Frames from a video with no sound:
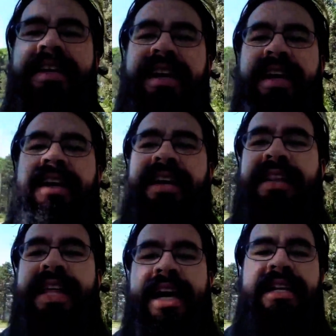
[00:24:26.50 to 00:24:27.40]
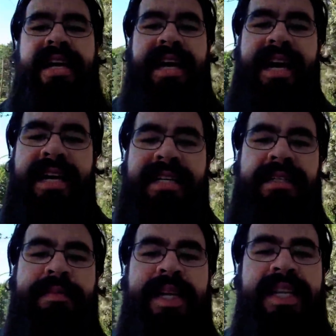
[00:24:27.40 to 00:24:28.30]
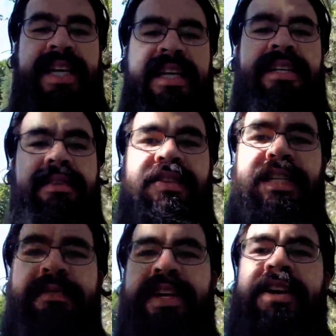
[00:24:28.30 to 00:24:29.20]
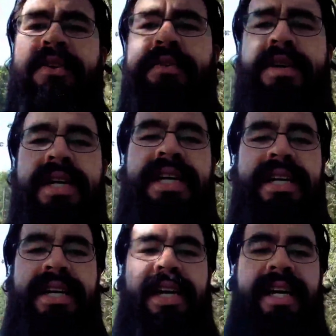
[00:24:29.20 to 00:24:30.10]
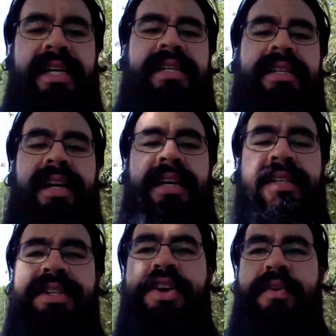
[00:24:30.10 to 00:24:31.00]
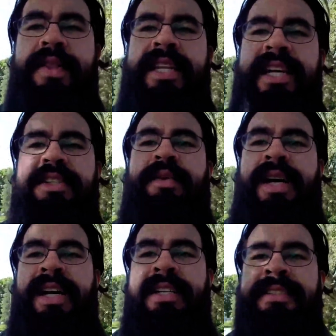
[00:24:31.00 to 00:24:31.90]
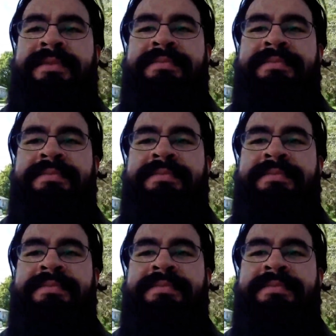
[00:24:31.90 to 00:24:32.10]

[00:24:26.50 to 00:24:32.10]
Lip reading: that has been the end of this video, and I'll see you in the next one.